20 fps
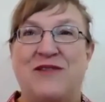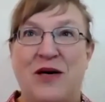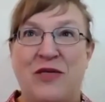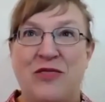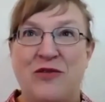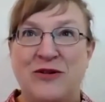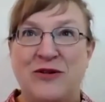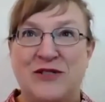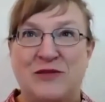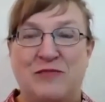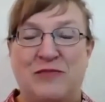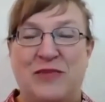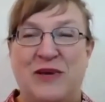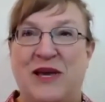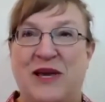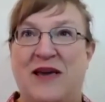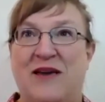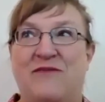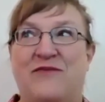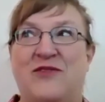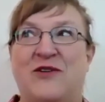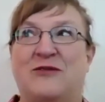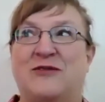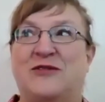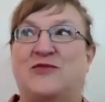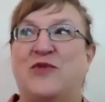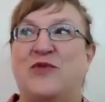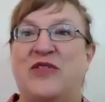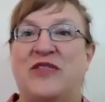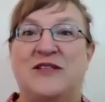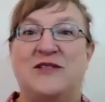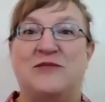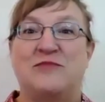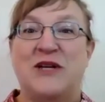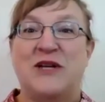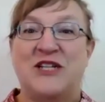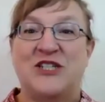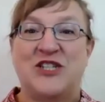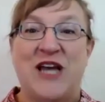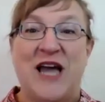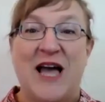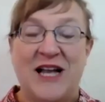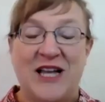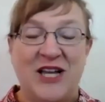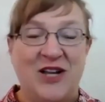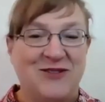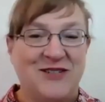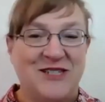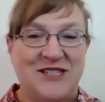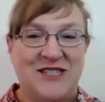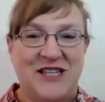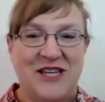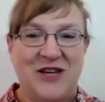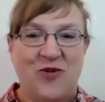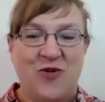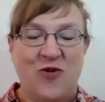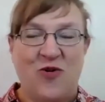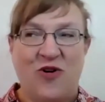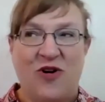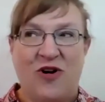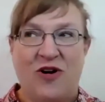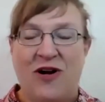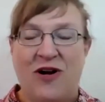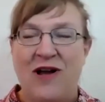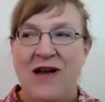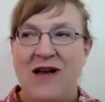others' behaviors with as much accuracy or